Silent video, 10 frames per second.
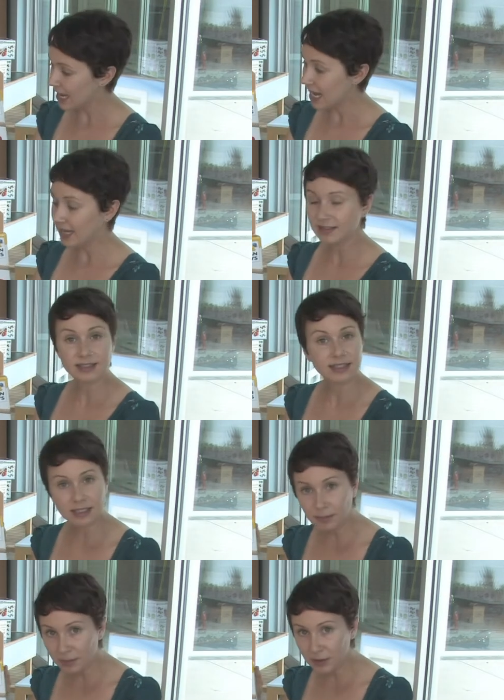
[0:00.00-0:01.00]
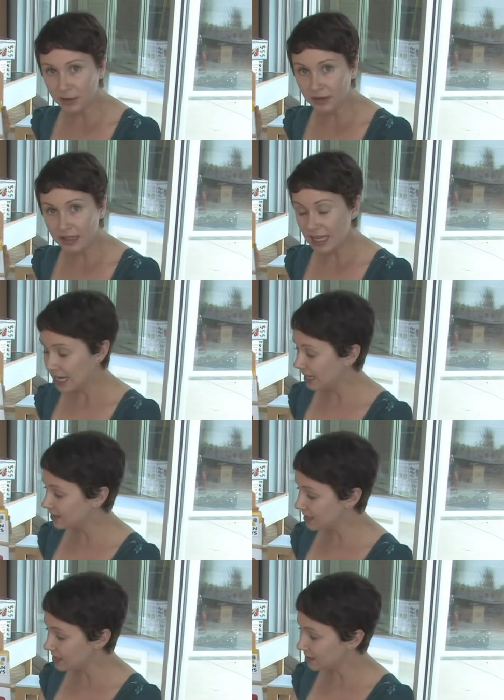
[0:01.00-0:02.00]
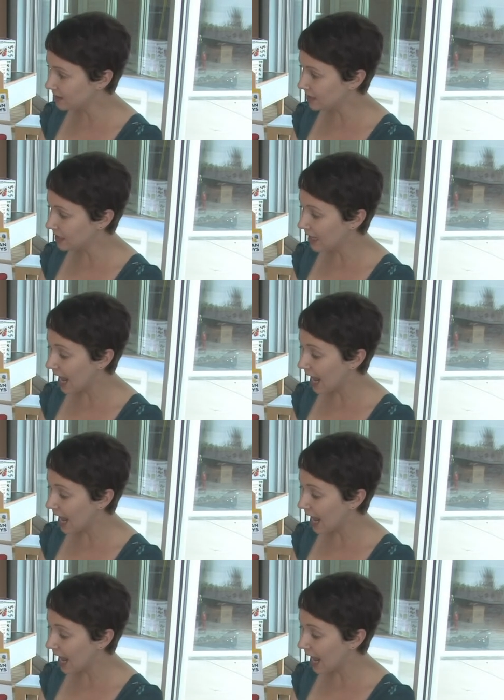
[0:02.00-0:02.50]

It's simple, it's easy,